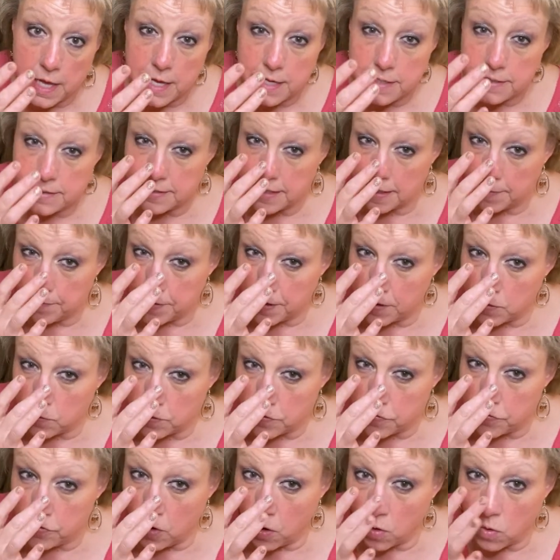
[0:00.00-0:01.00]
Same thing with
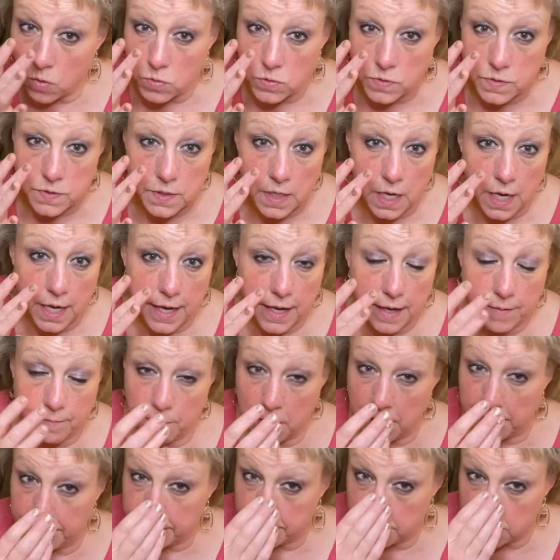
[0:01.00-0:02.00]
nose.
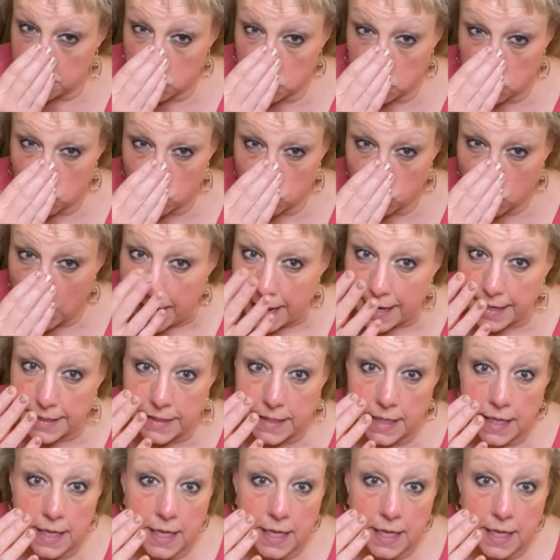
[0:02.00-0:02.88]
Mine is just red.